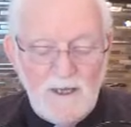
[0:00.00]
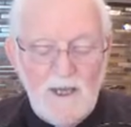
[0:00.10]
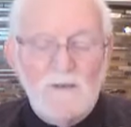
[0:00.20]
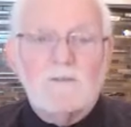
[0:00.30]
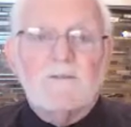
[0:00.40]

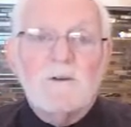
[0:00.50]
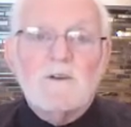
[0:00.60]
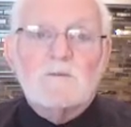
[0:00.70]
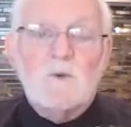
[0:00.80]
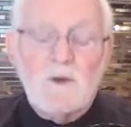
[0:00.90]
and the
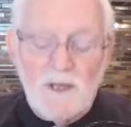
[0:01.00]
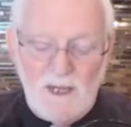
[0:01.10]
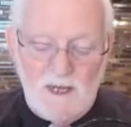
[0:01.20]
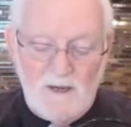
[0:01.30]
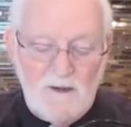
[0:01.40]
firstborn
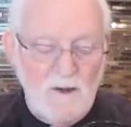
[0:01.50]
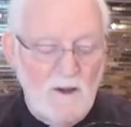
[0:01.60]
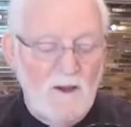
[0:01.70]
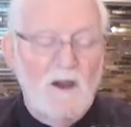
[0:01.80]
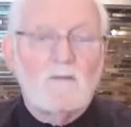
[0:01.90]
heir
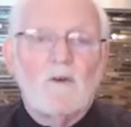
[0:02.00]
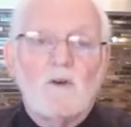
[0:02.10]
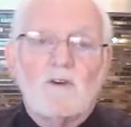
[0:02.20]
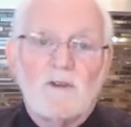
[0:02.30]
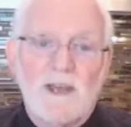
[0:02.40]
of all
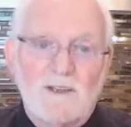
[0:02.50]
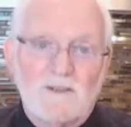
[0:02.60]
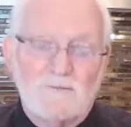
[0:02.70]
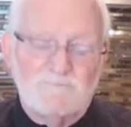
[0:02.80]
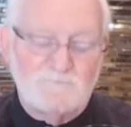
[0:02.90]
creation.